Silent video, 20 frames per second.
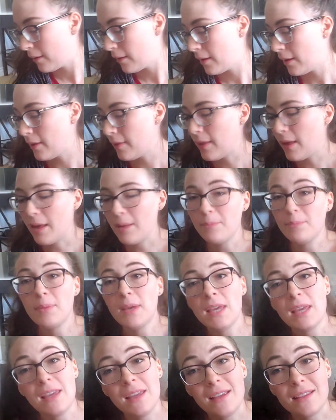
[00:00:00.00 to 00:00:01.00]
And then
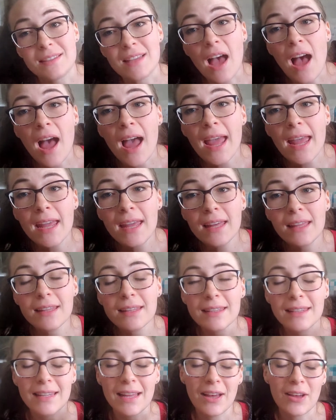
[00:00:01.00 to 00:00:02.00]
peas. I
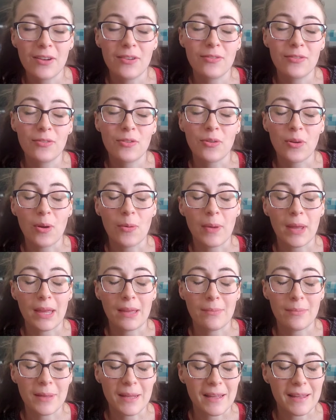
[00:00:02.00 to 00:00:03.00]
love growing
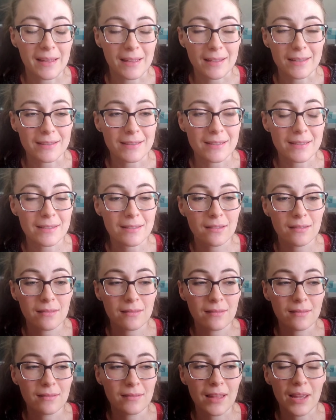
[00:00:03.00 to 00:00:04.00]
peas.
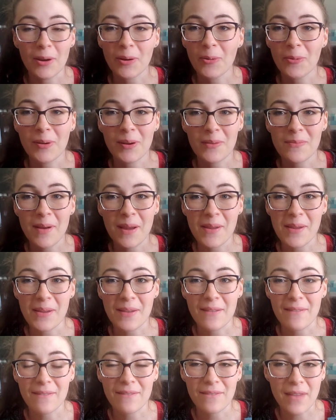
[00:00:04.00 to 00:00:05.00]
They're one of my
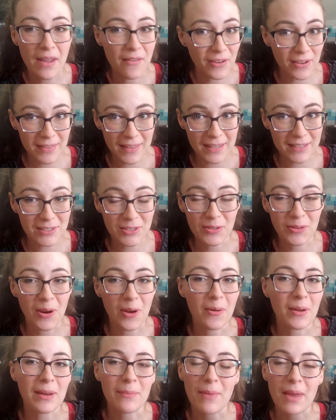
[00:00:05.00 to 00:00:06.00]
favorite things to grow,
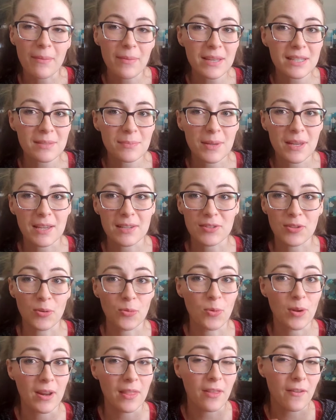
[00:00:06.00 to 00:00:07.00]
and maybe it's because they're
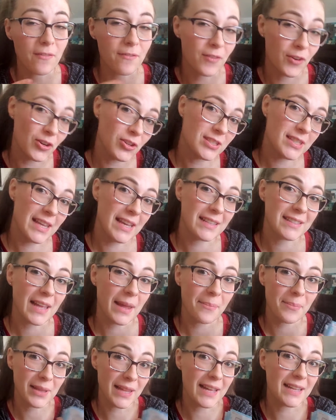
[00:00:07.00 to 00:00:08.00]
one of the first things I
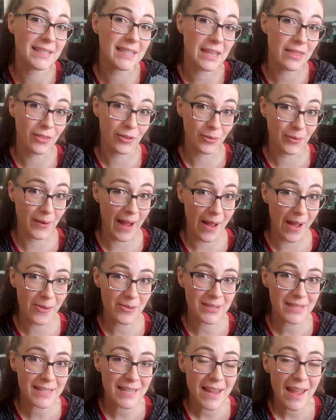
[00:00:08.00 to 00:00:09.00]
plant in the
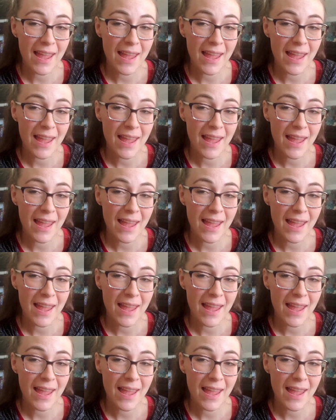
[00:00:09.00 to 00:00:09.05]
ground